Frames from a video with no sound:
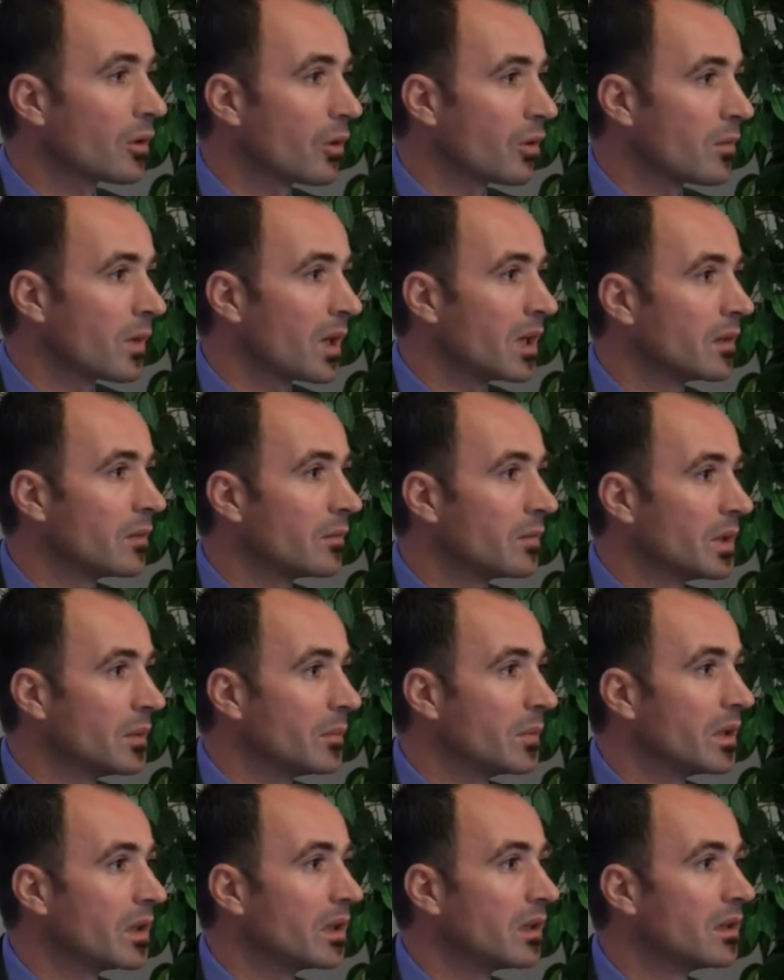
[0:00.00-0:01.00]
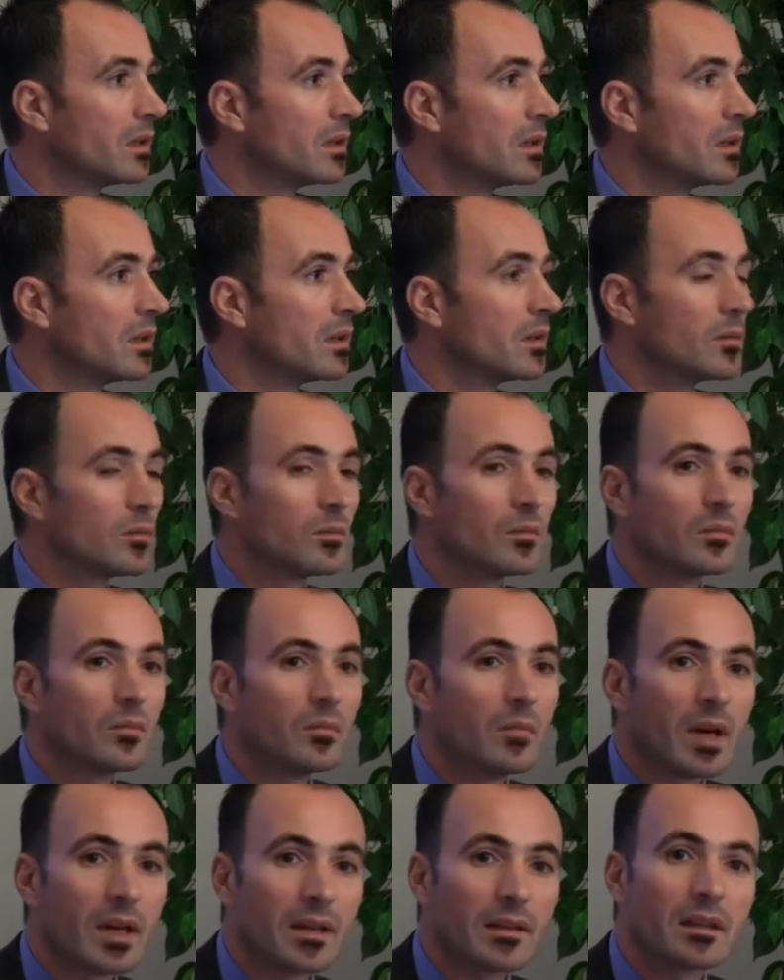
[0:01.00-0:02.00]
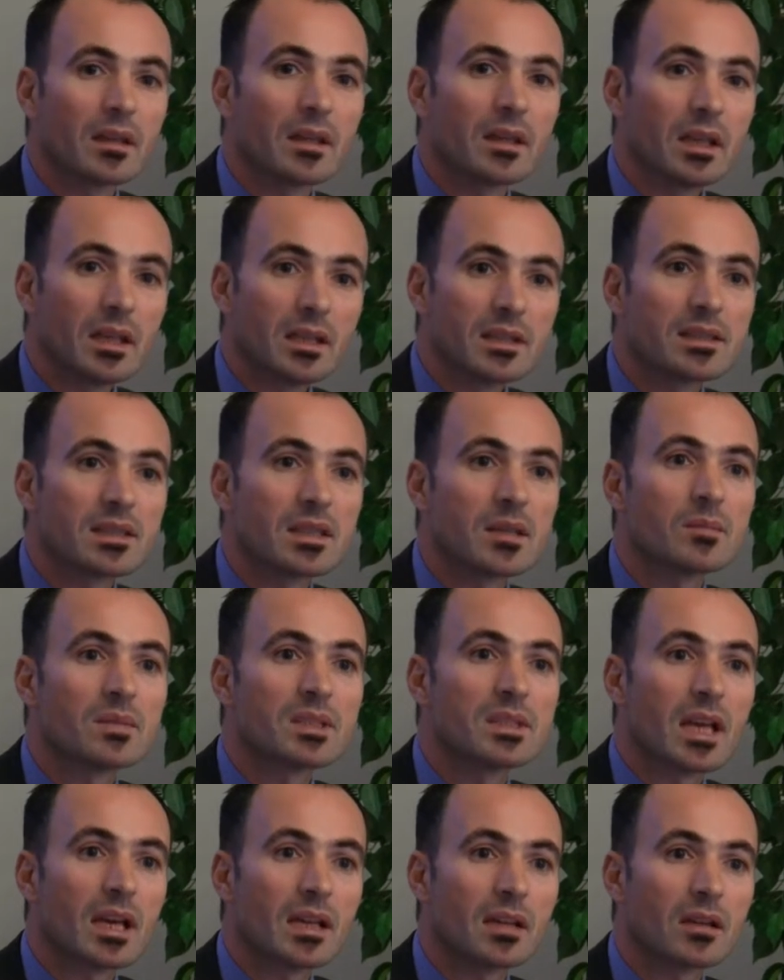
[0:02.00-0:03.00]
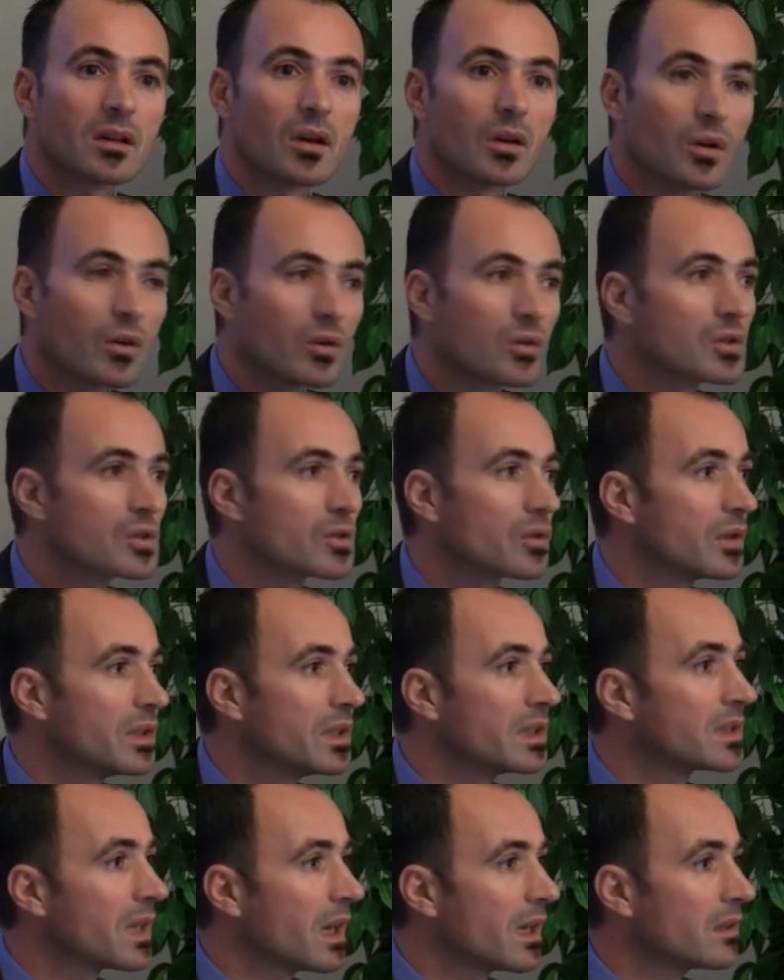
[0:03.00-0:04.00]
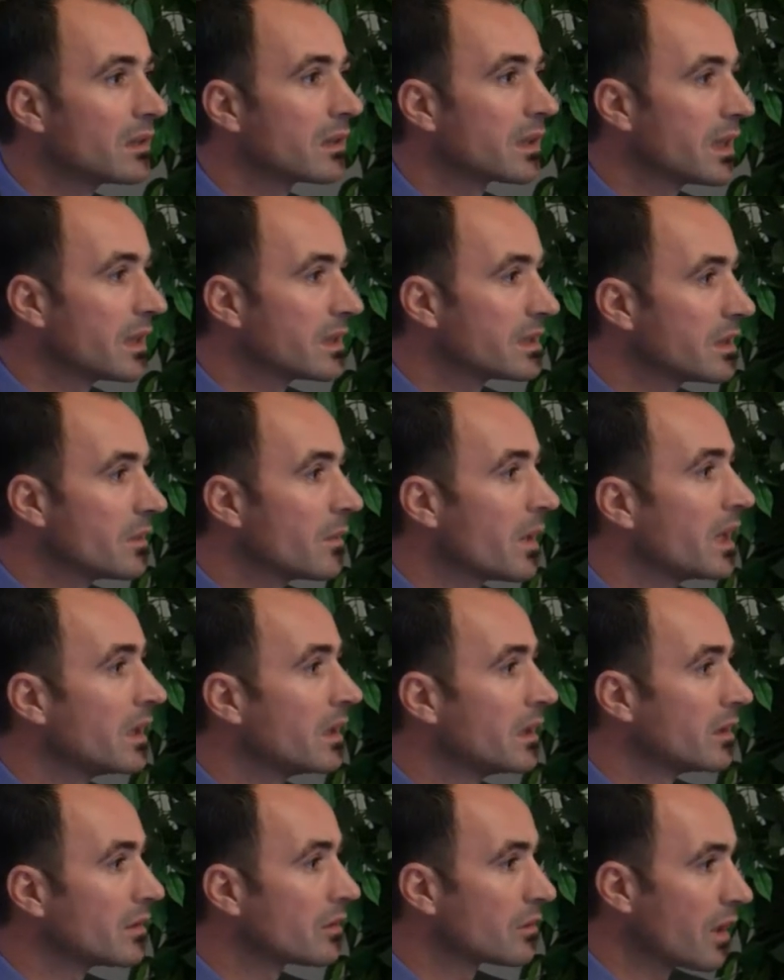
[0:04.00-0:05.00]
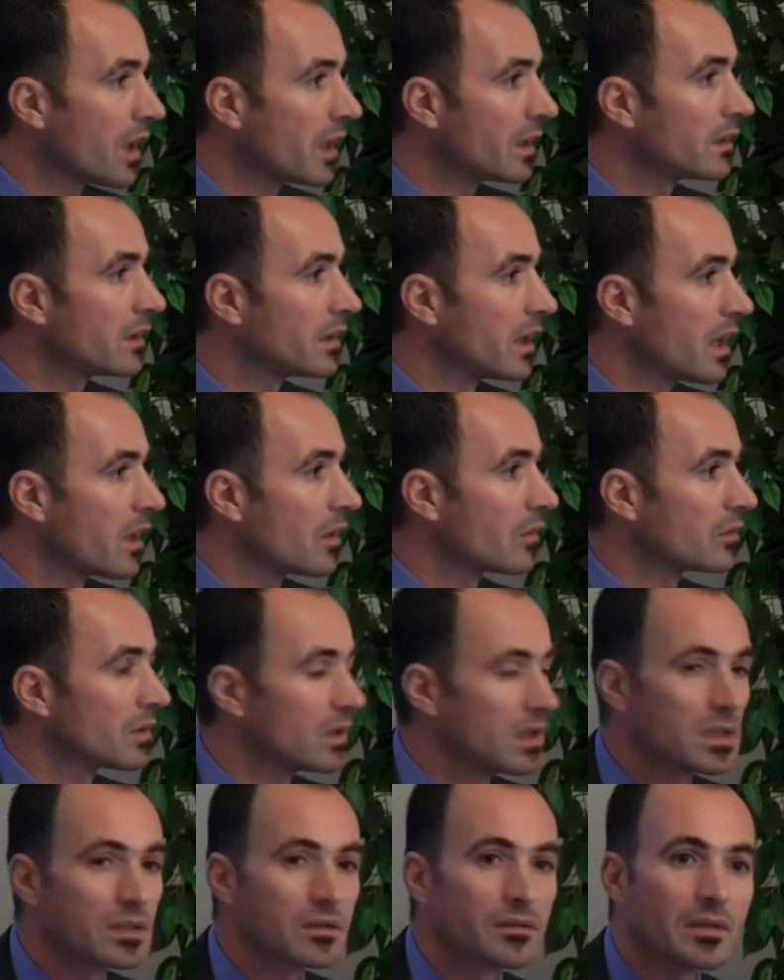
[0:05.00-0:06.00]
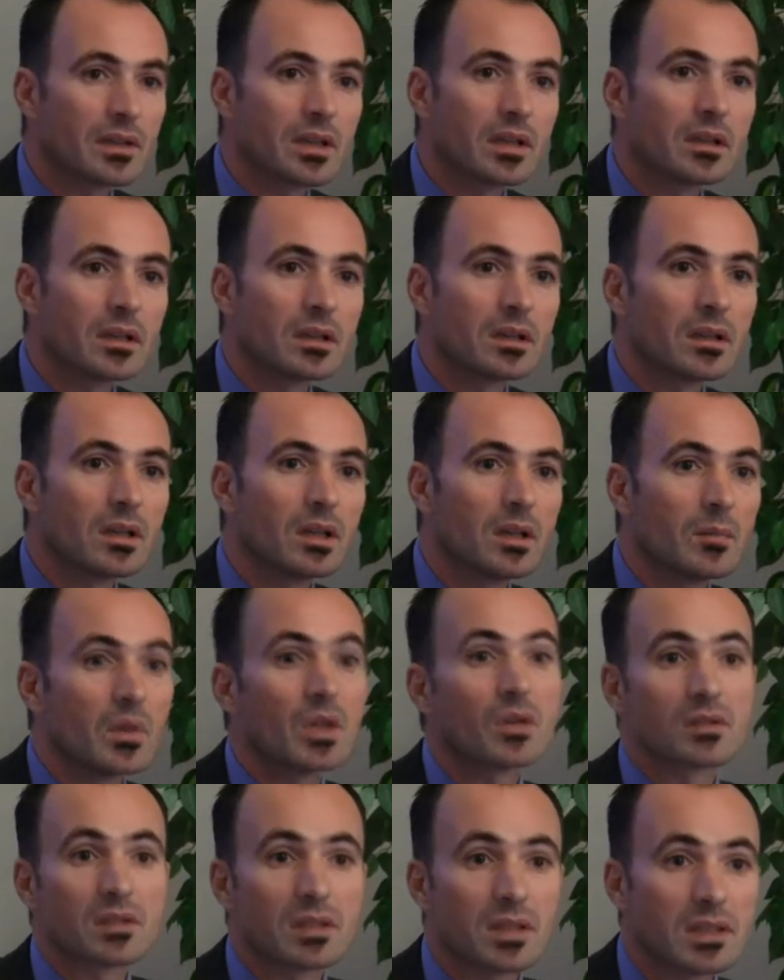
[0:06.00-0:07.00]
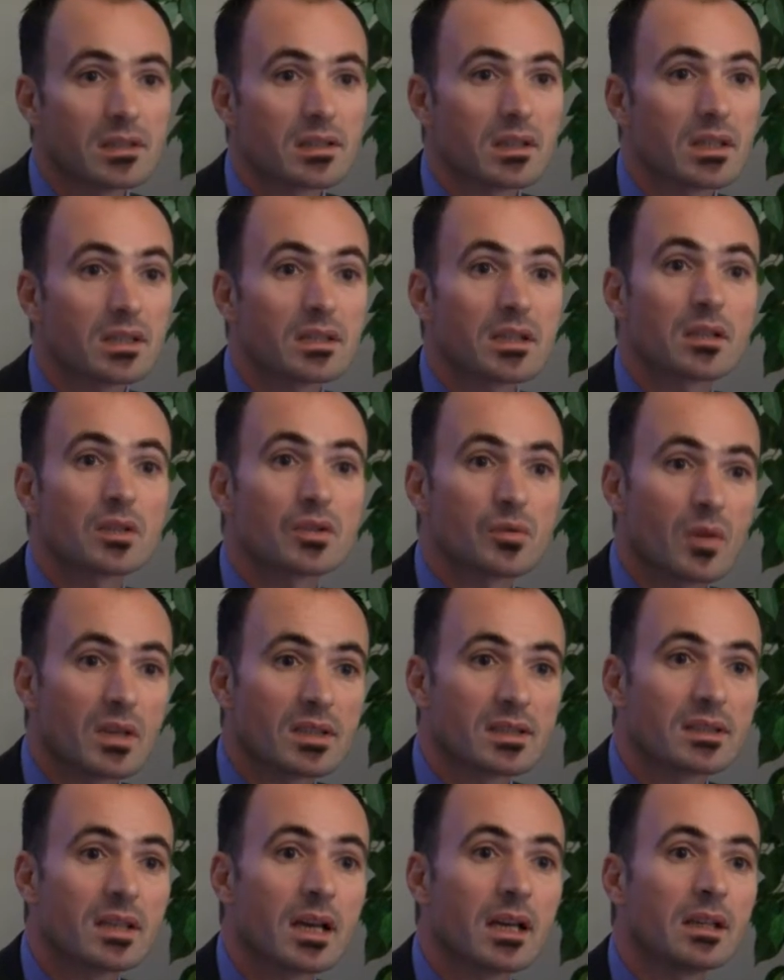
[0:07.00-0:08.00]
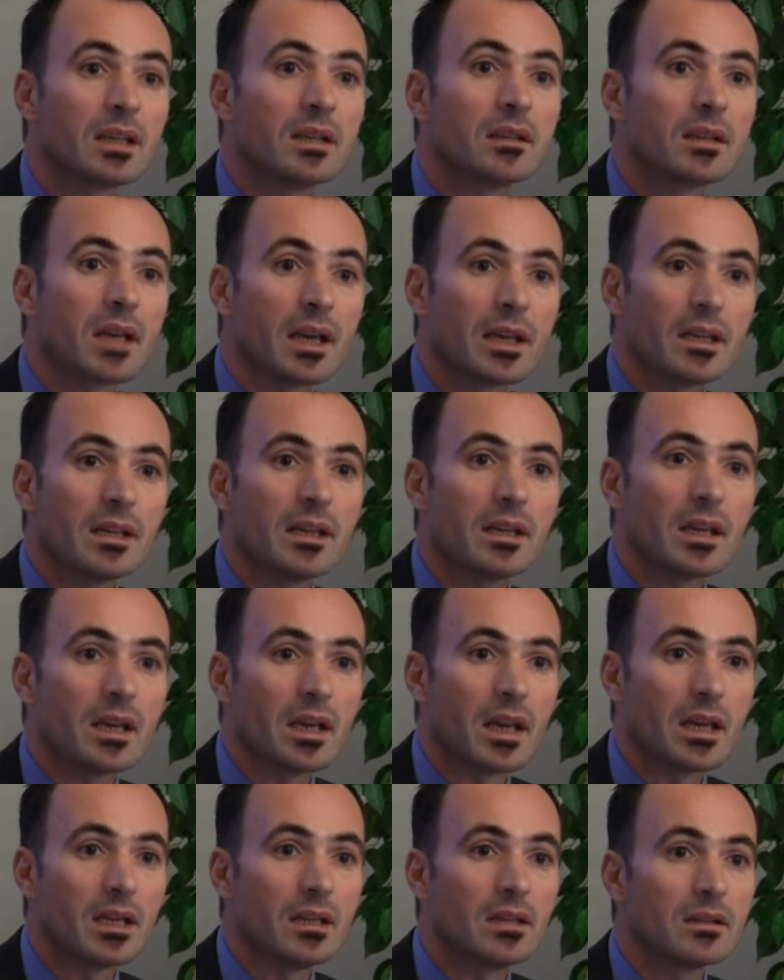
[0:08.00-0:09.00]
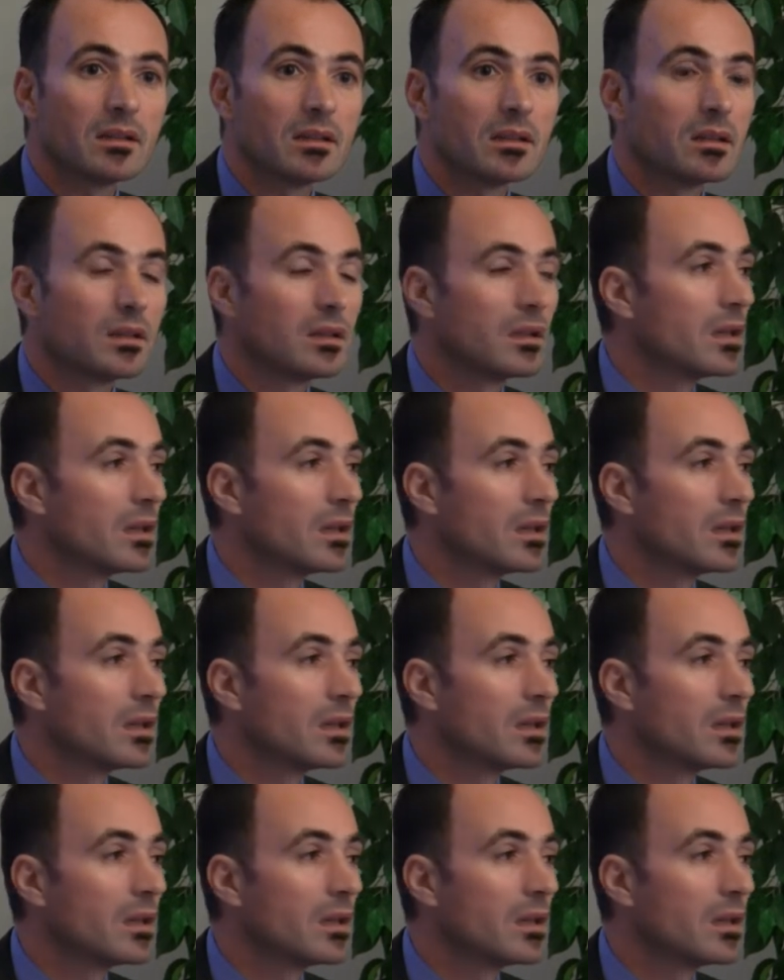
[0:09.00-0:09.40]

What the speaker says: Roma people. But it seems that also it's underestimated right now, this figure, because this research was done in 1998,